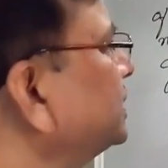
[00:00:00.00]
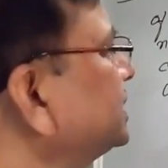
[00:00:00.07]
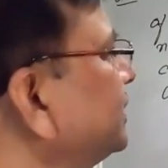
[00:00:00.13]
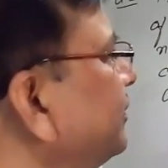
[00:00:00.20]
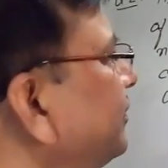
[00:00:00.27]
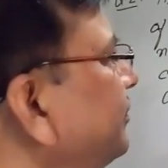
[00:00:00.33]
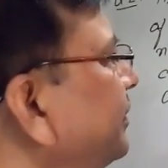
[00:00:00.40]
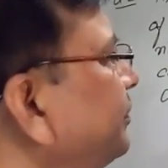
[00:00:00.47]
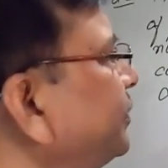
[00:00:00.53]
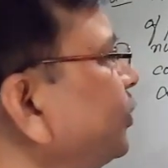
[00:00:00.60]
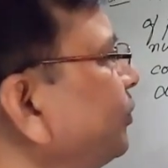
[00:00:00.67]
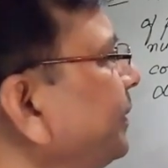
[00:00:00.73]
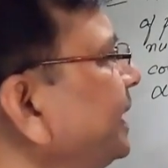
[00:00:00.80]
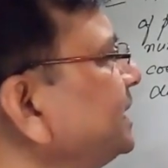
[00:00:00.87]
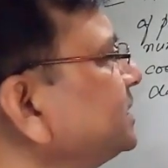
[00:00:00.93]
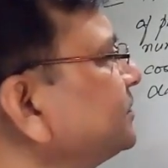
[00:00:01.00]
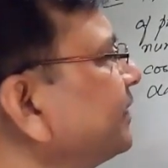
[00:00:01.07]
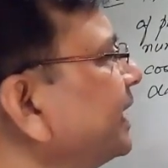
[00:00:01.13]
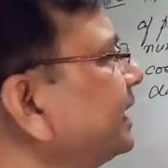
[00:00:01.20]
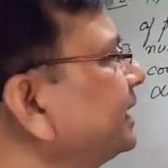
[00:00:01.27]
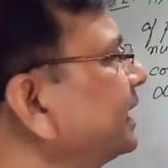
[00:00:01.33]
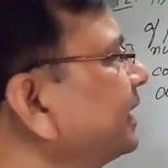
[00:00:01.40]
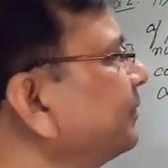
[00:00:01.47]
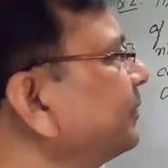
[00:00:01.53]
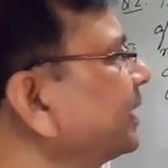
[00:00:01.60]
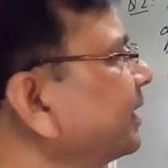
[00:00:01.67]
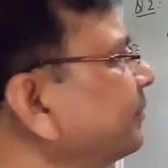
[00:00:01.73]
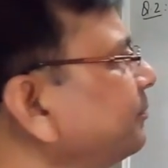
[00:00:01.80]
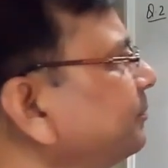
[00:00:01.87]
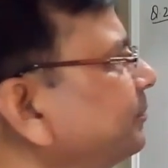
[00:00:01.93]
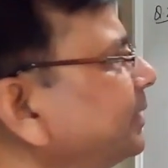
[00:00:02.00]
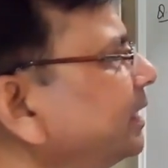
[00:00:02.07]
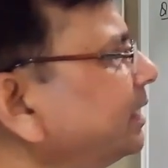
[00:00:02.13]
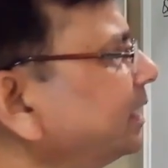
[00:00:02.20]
was 750 rupees. Find the number of